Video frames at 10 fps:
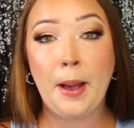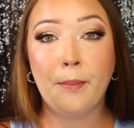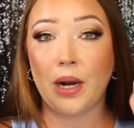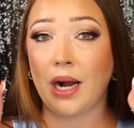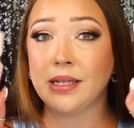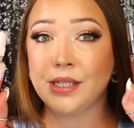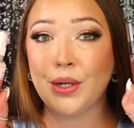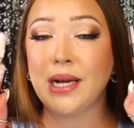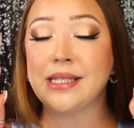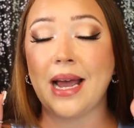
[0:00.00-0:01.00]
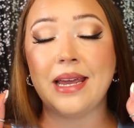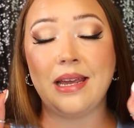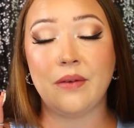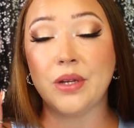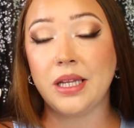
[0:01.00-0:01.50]
But honestly, guys, I
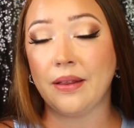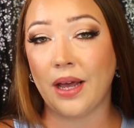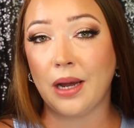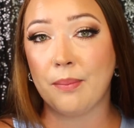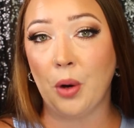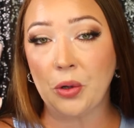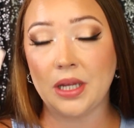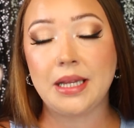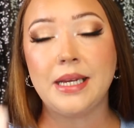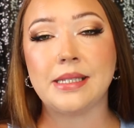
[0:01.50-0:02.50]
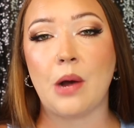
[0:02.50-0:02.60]
evenly like both of these.